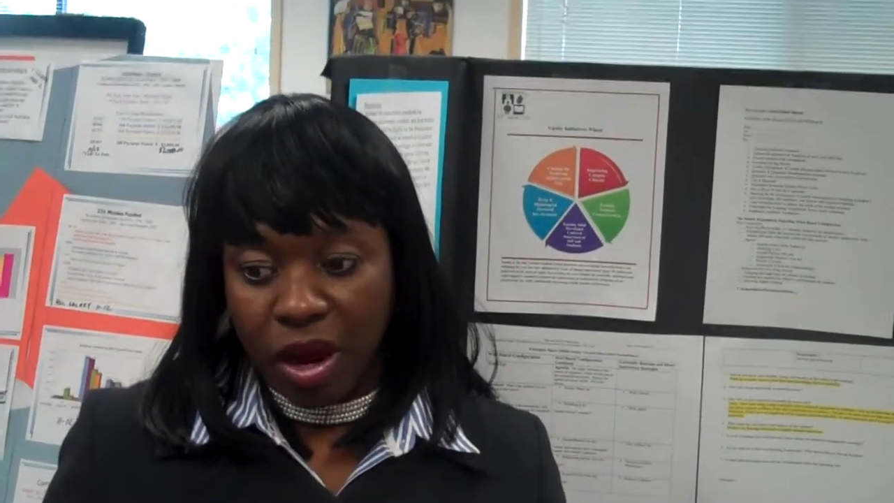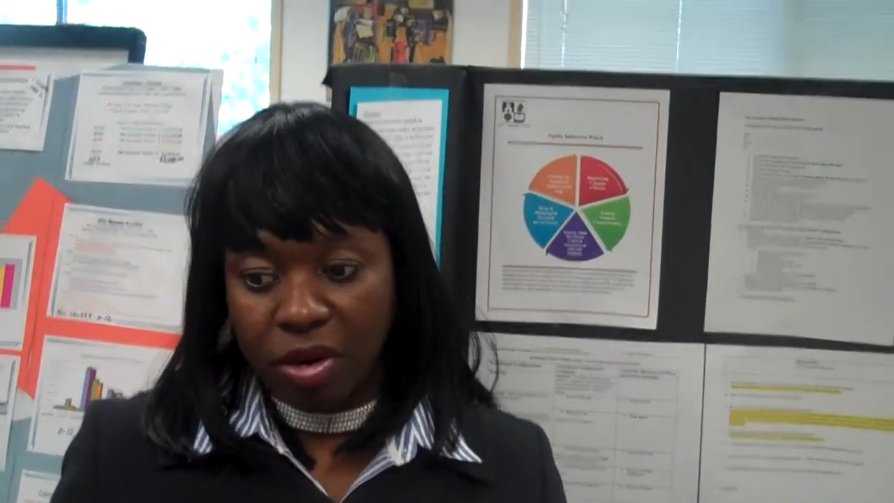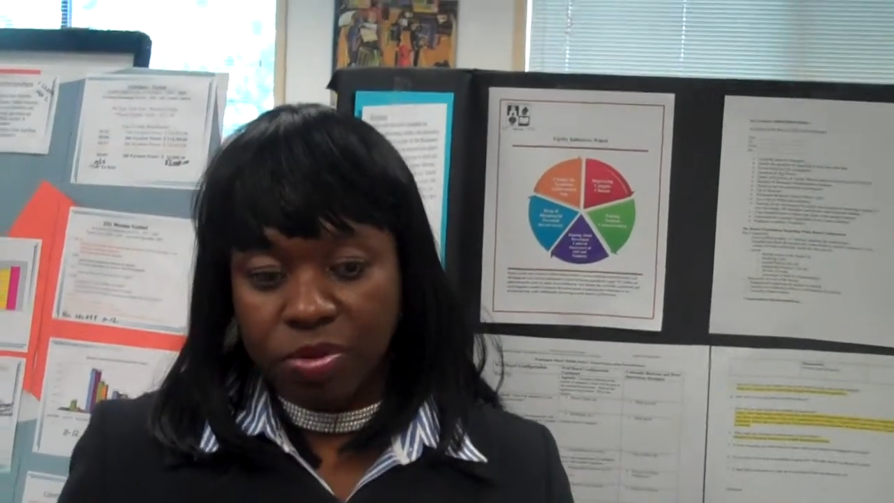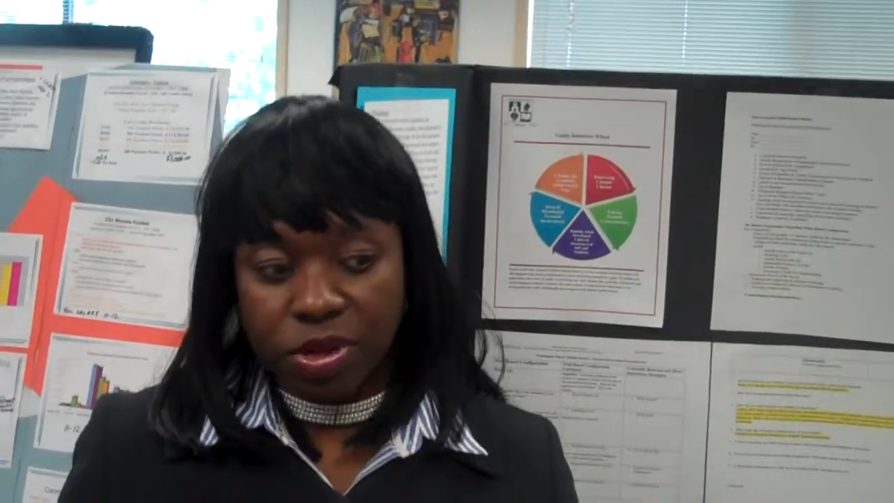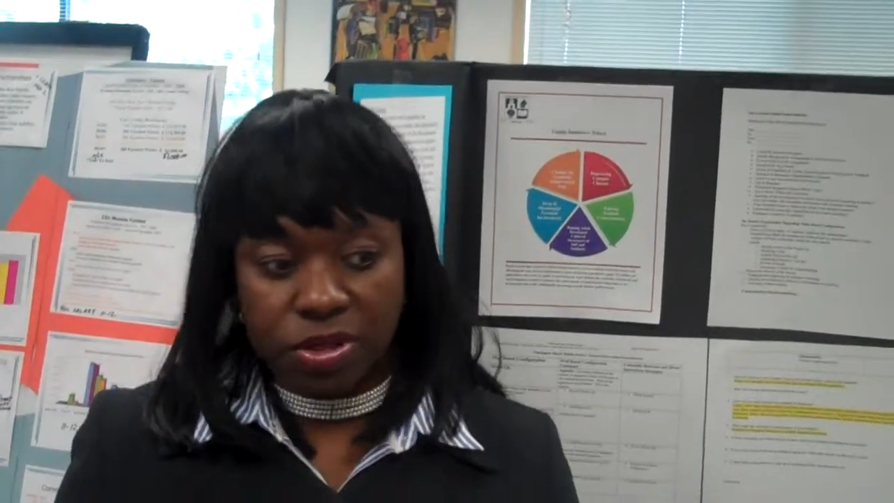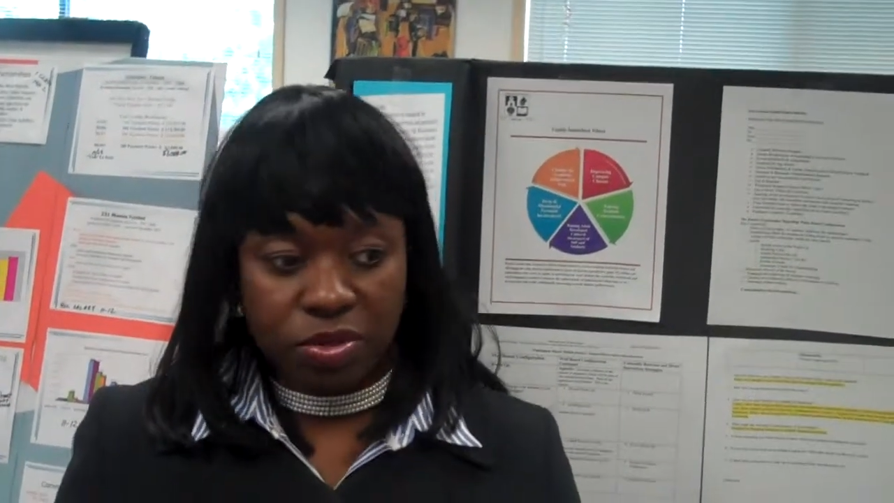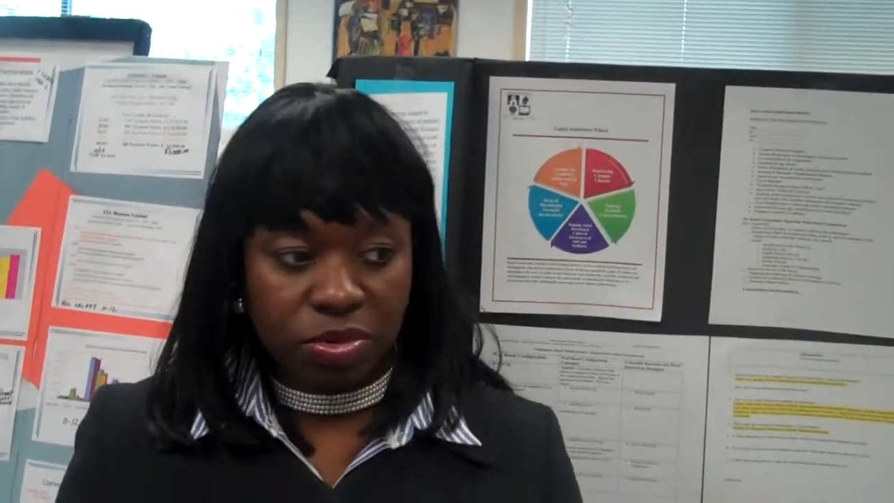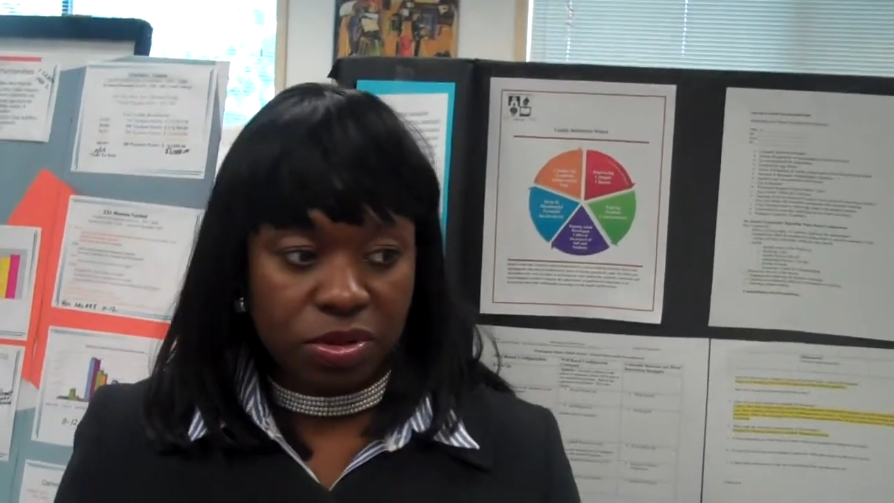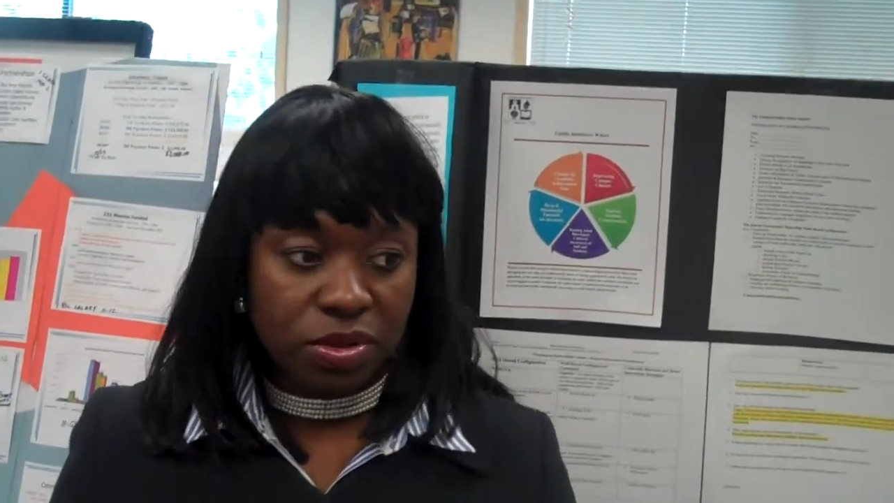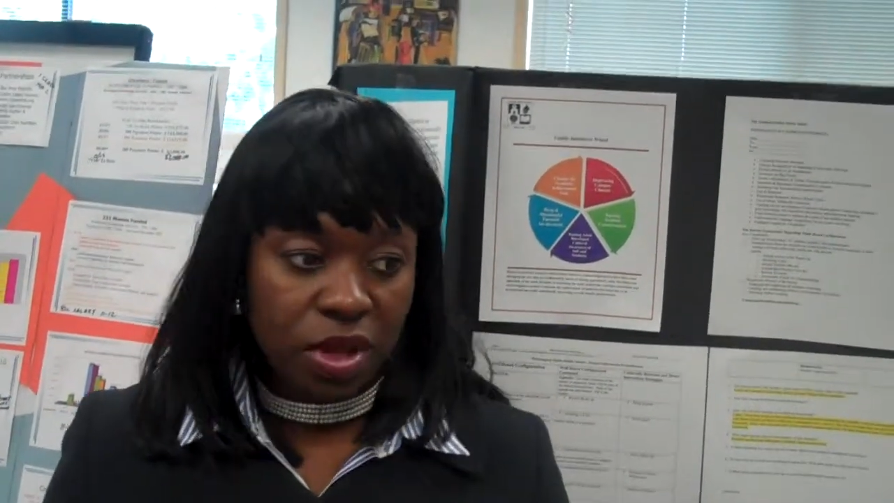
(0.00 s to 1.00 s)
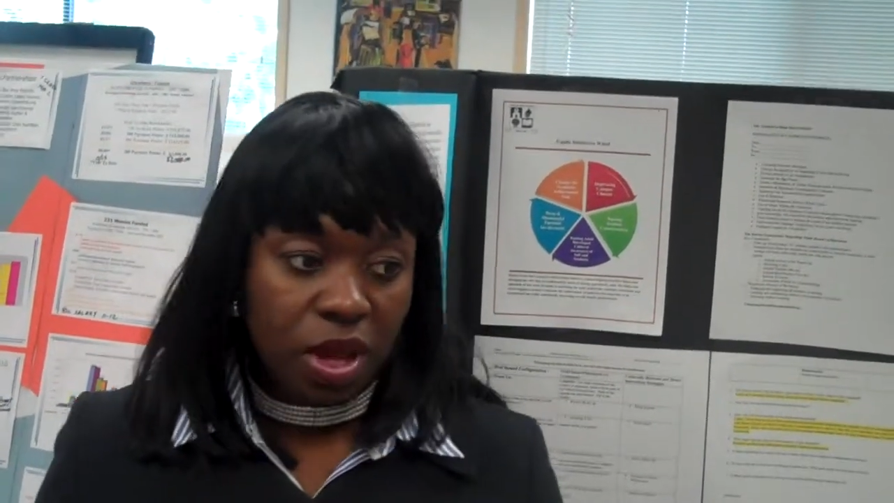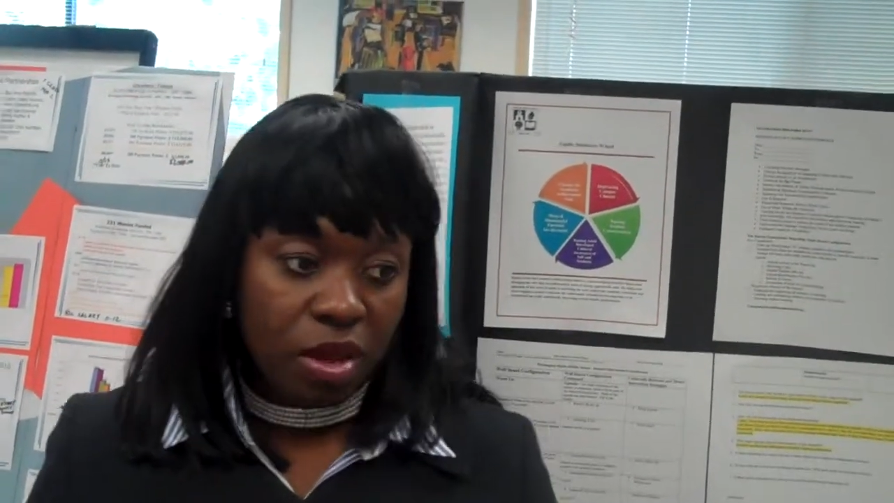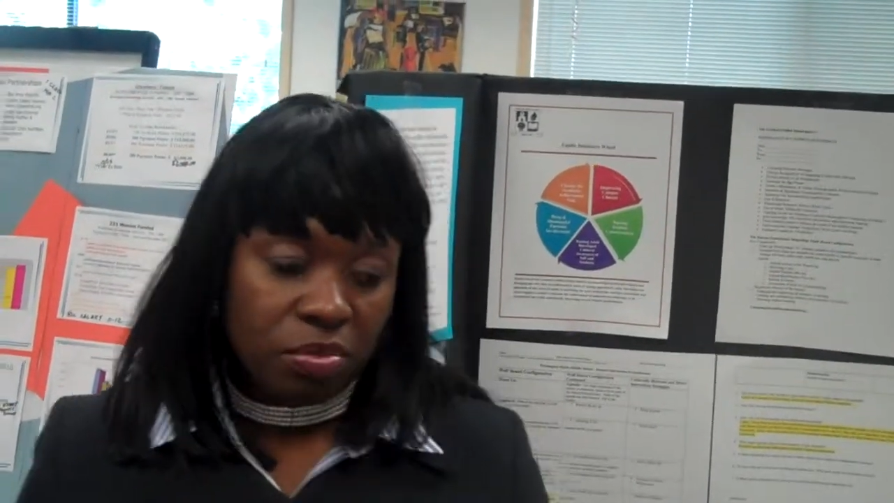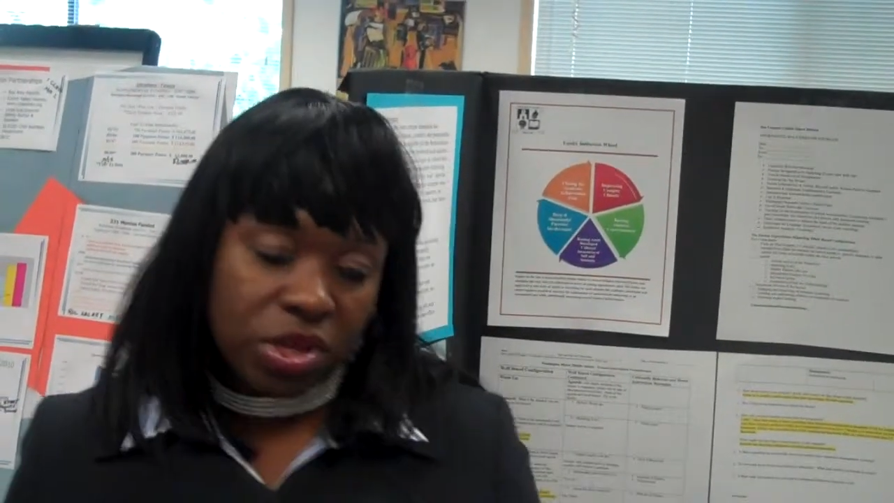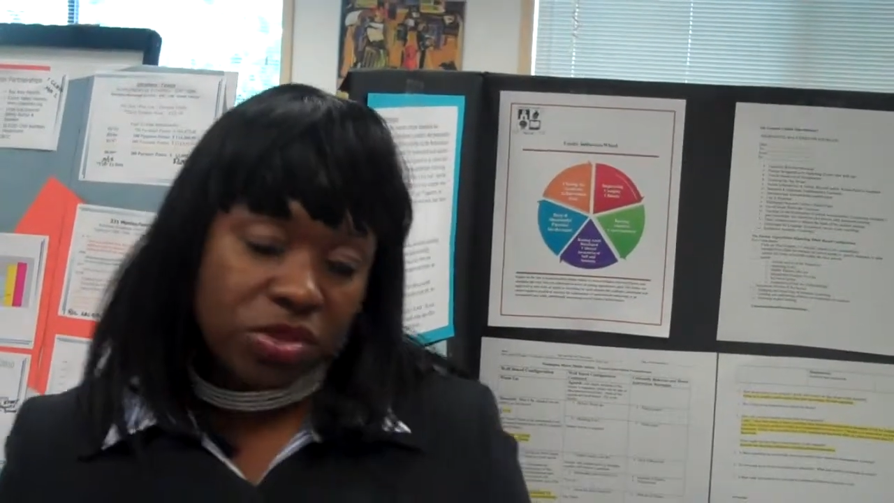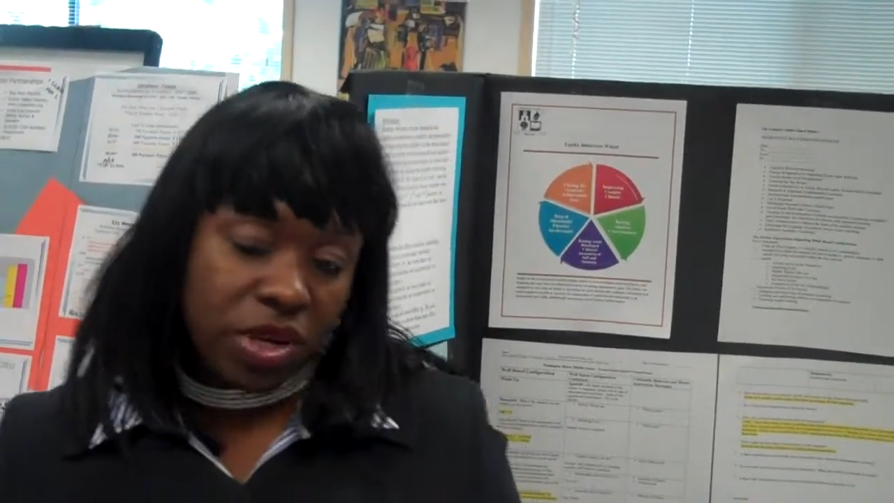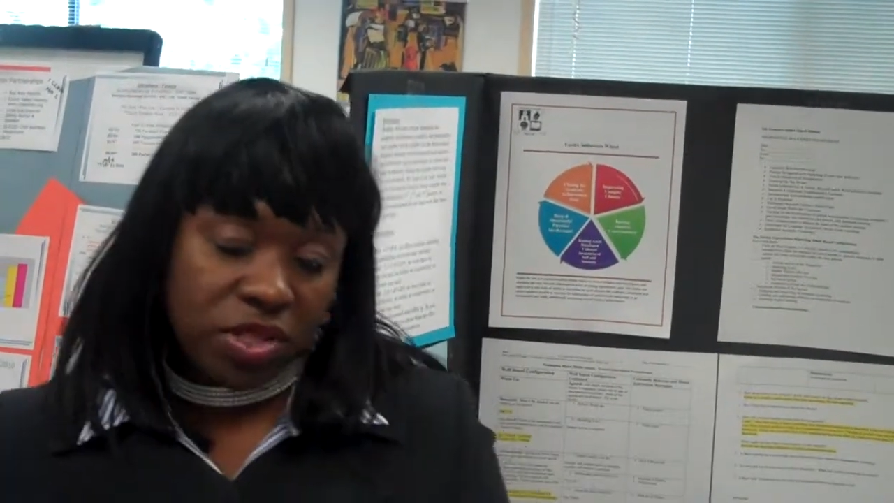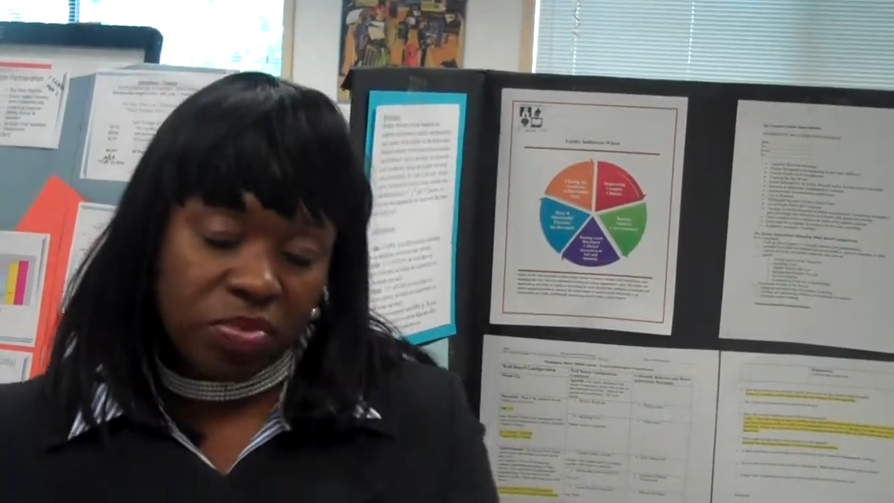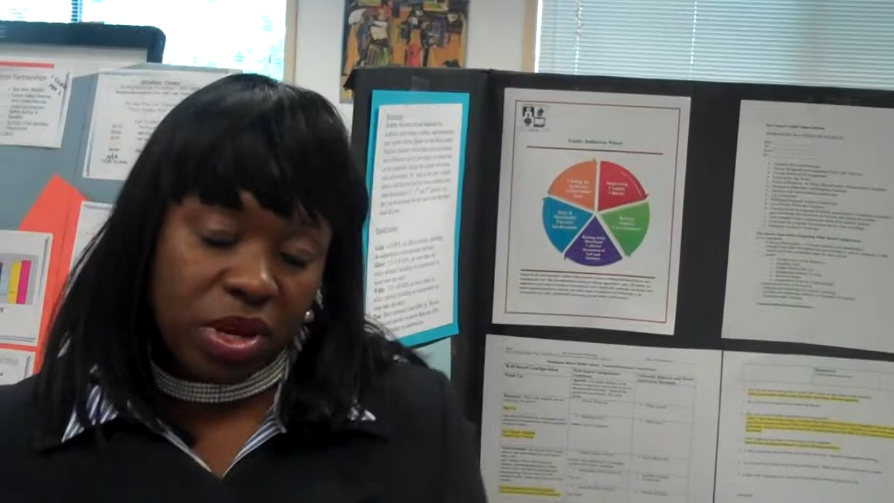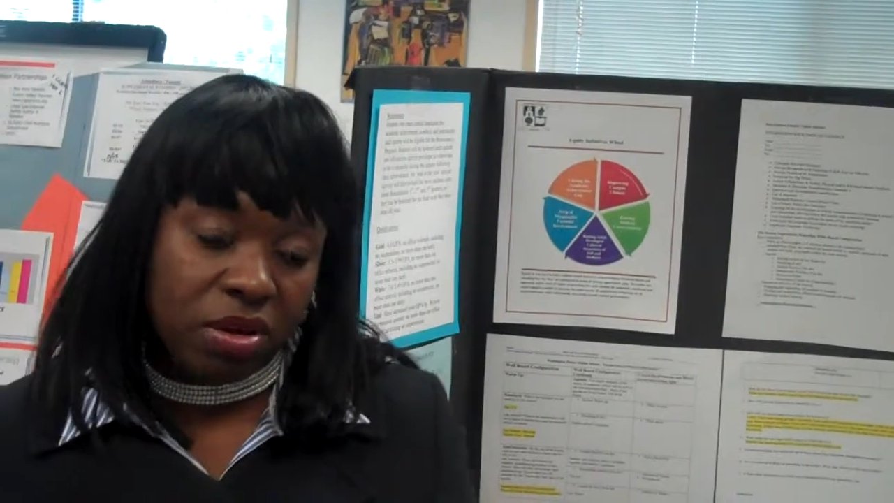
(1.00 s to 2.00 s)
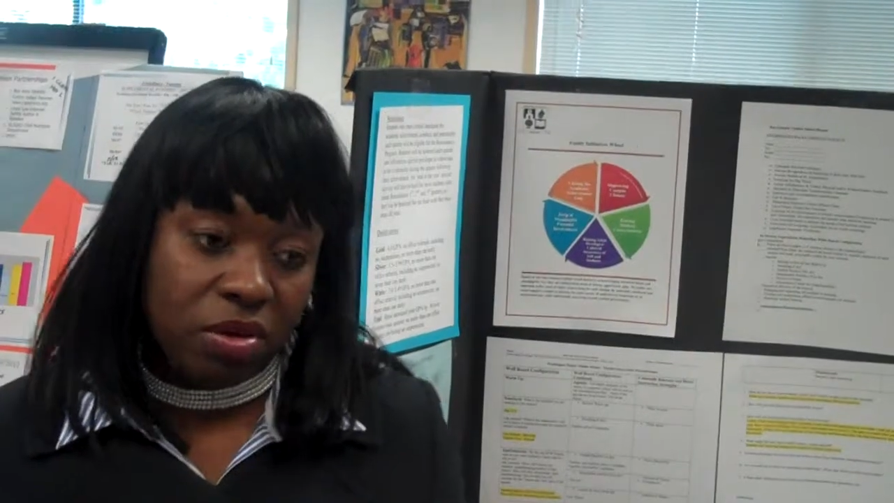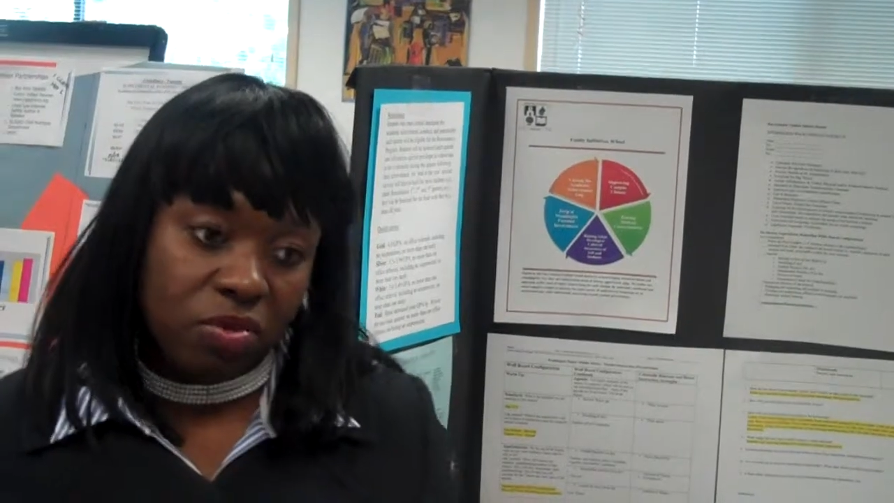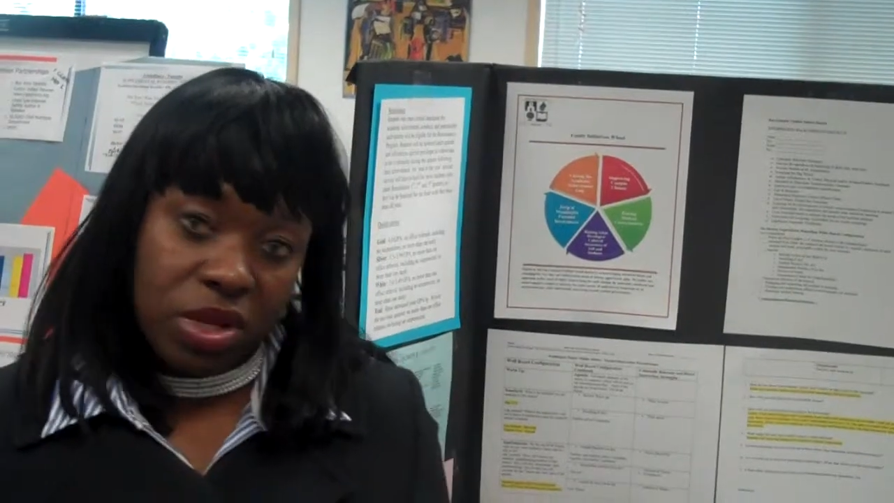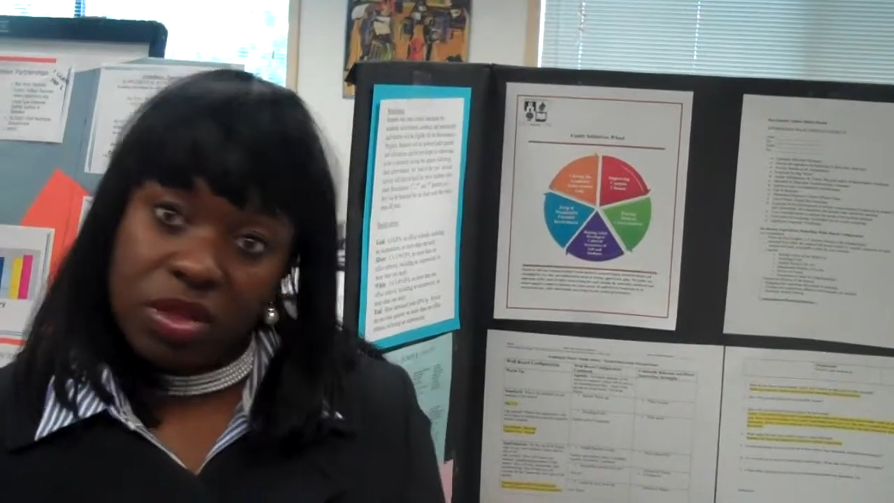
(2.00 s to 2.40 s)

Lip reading: our principals be transparent